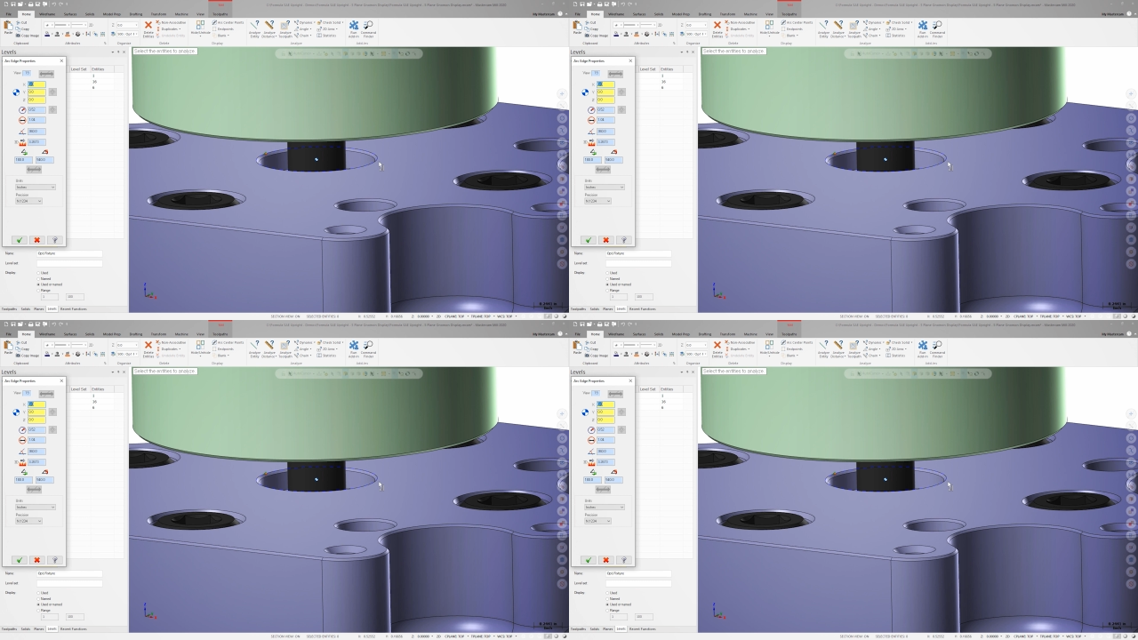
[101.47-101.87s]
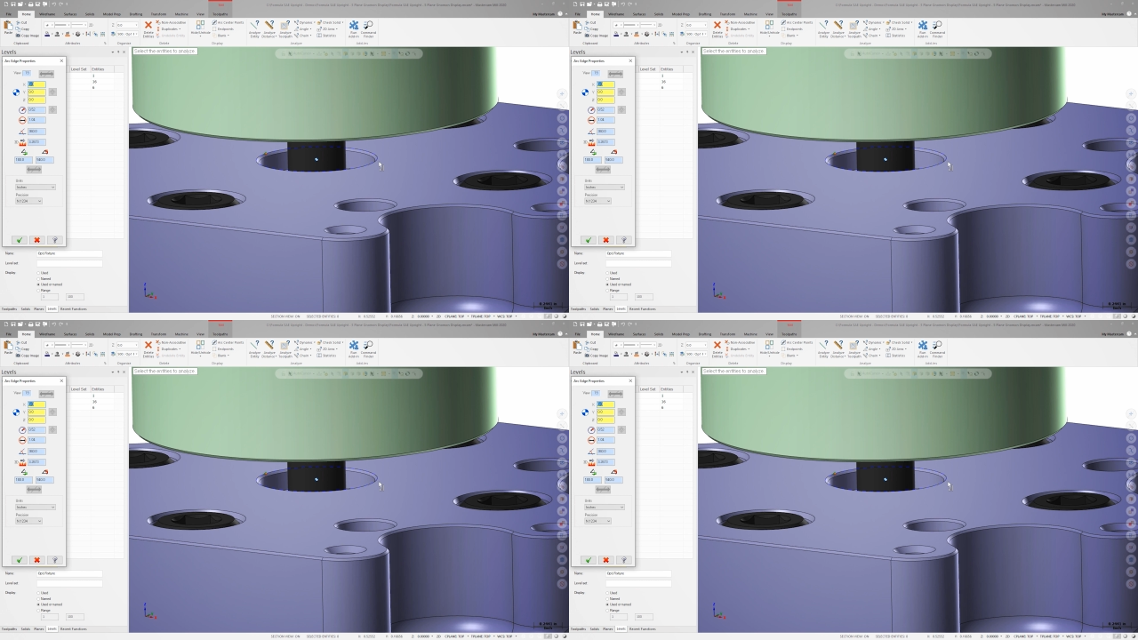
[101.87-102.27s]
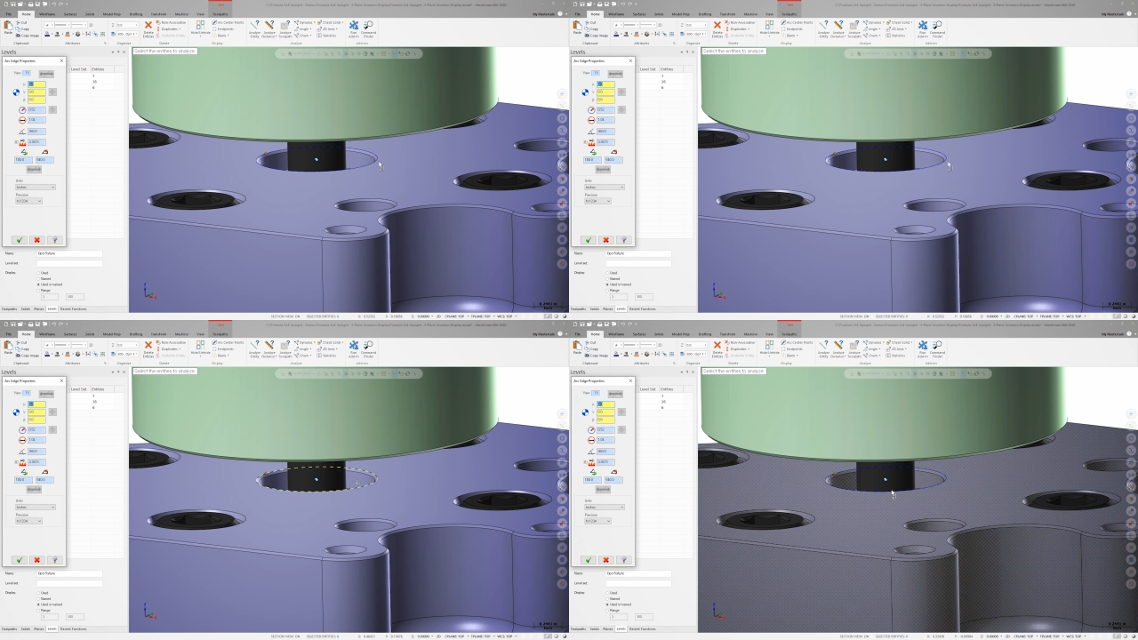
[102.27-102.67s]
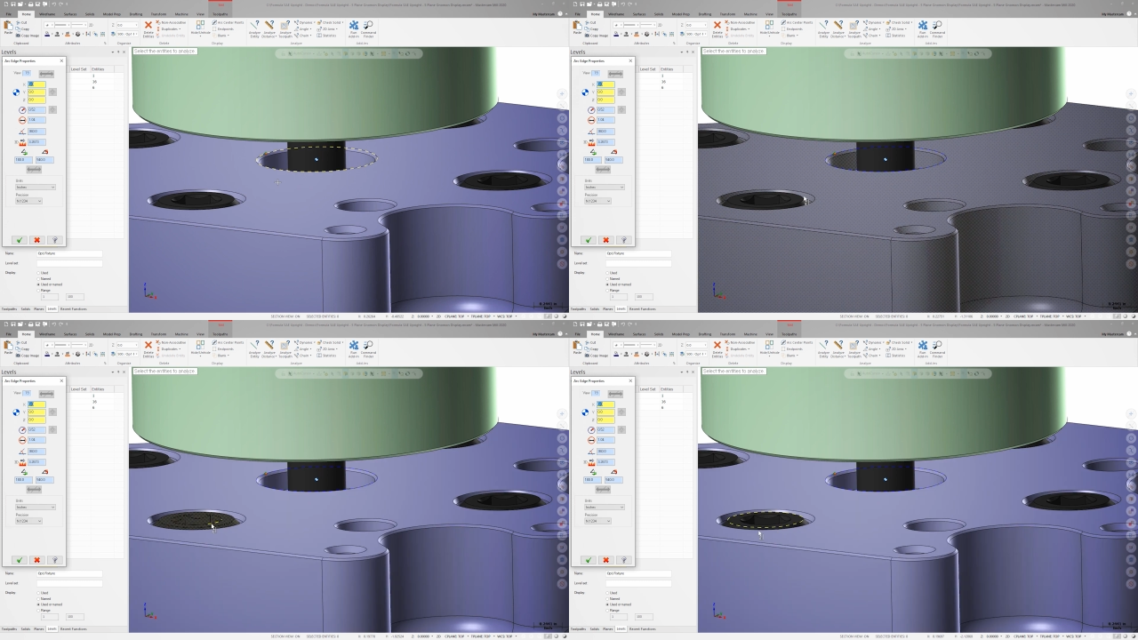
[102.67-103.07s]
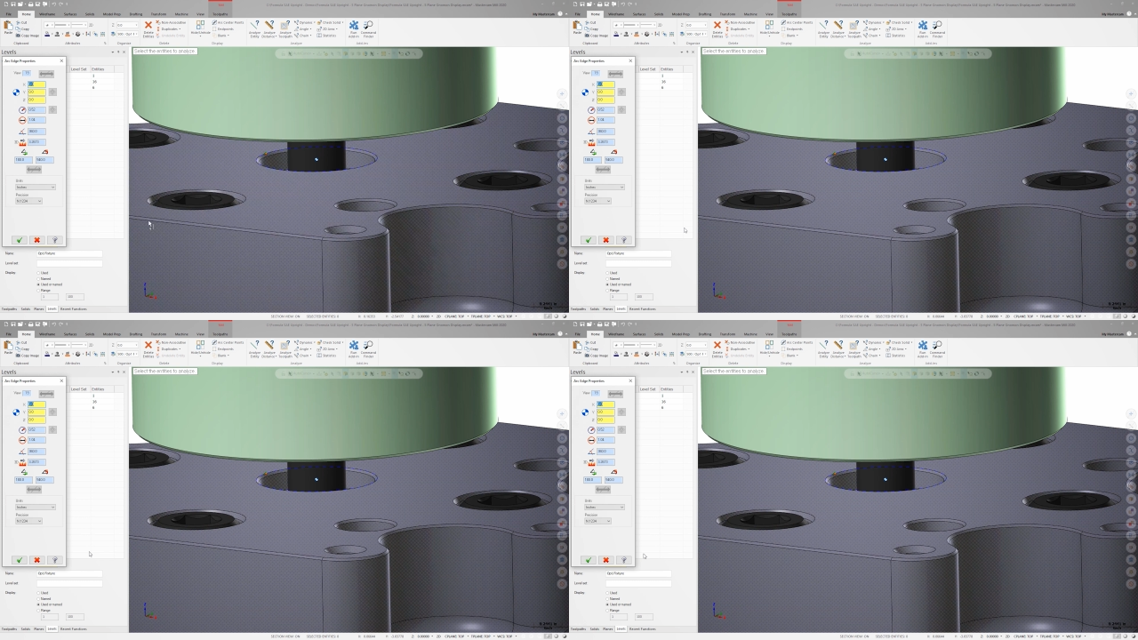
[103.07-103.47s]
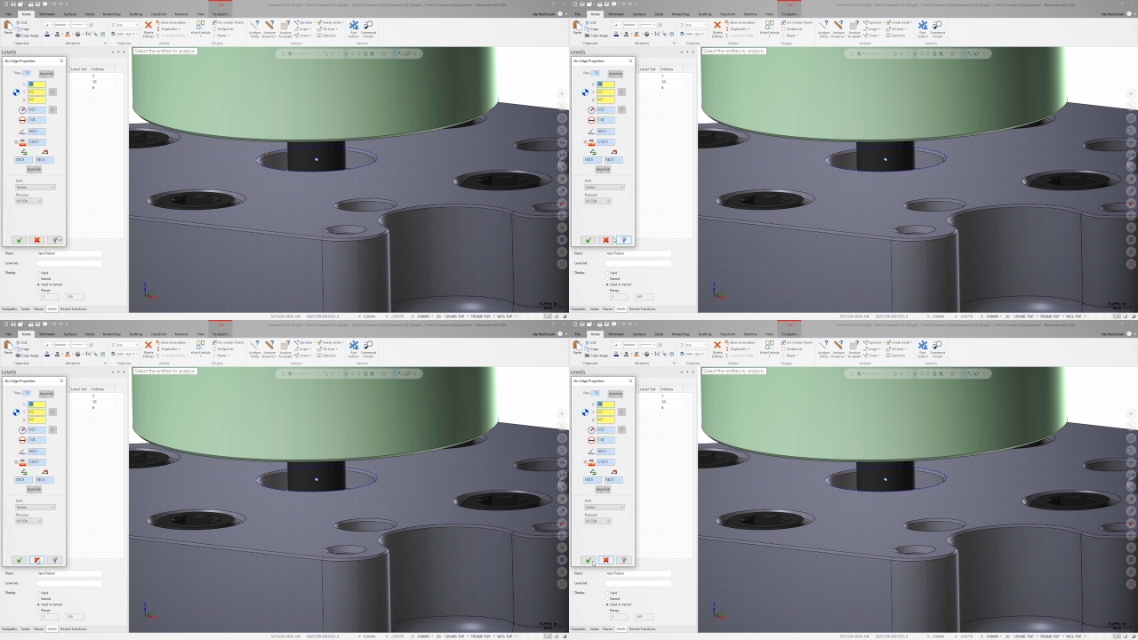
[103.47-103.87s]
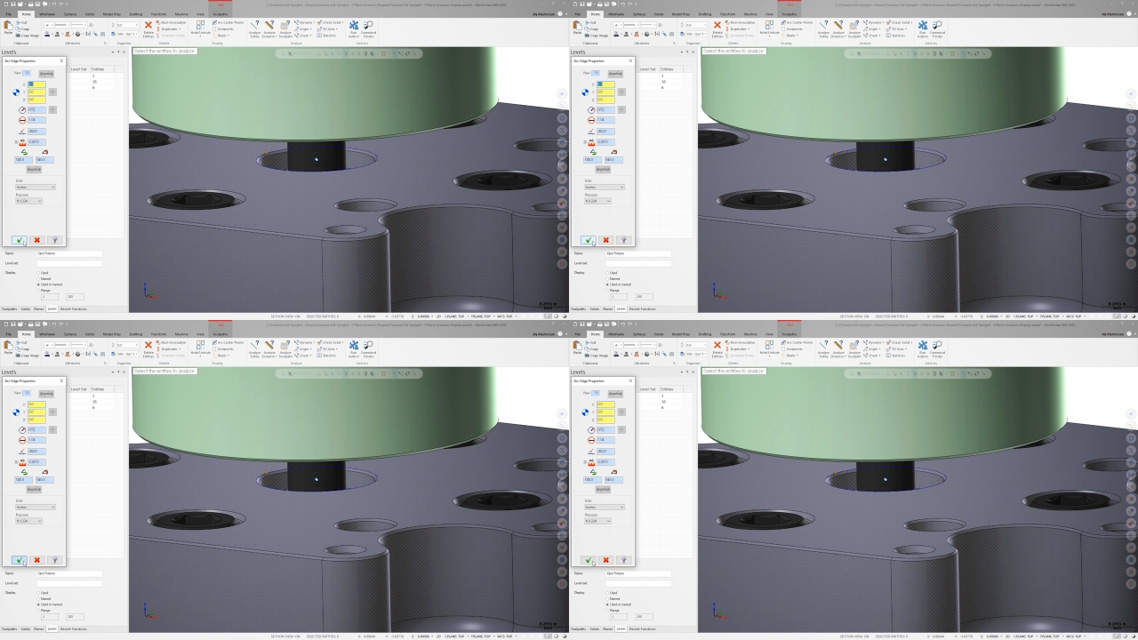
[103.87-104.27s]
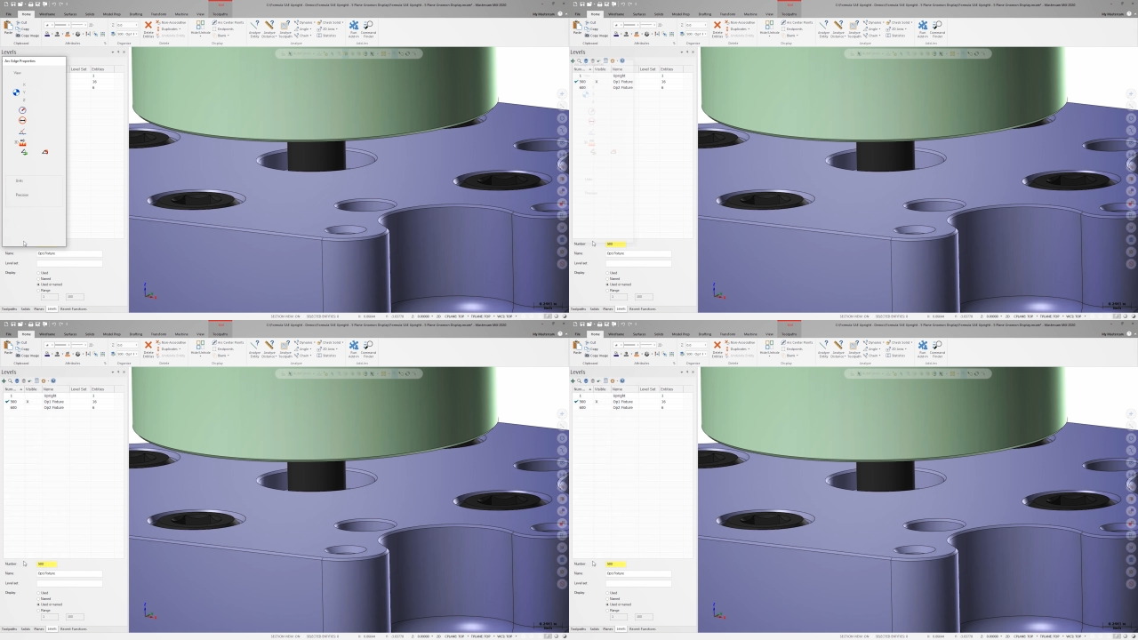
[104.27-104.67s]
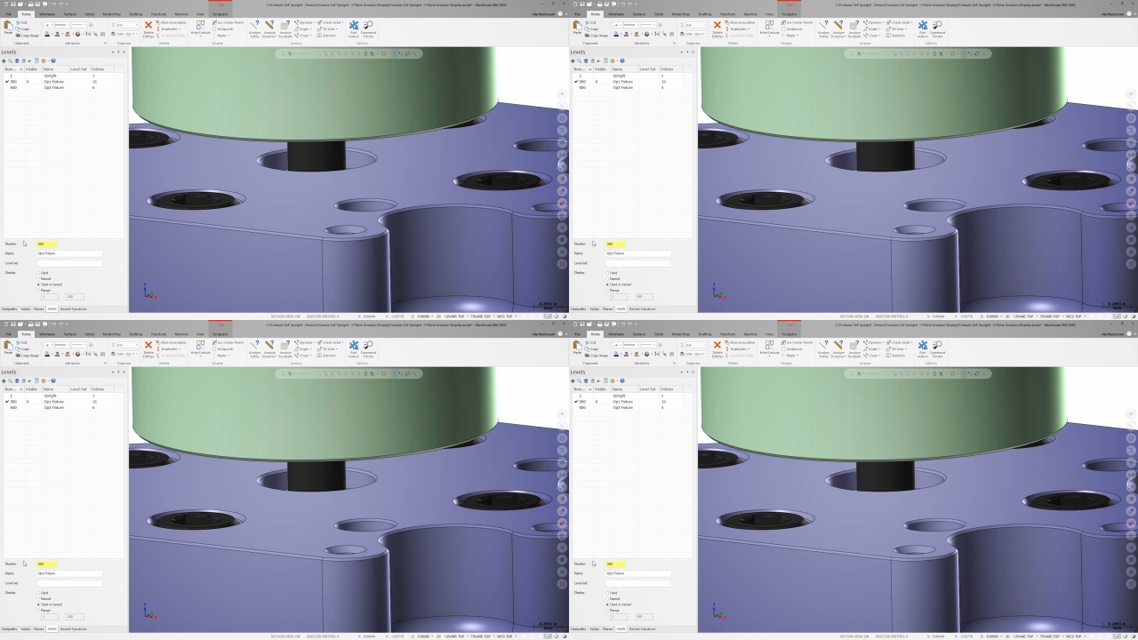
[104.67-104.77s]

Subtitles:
(no speaker visible)